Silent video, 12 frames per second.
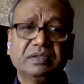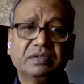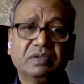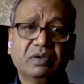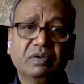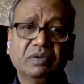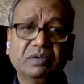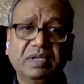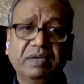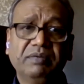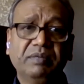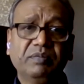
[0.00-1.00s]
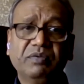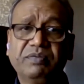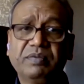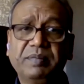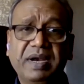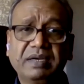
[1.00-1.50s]
So then we
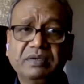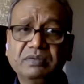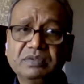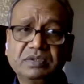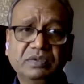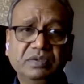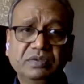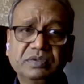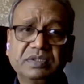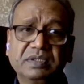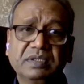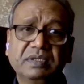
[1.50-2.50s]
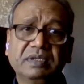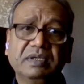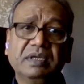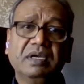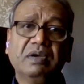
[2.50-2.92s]
moved from Baton Rouge to Houston,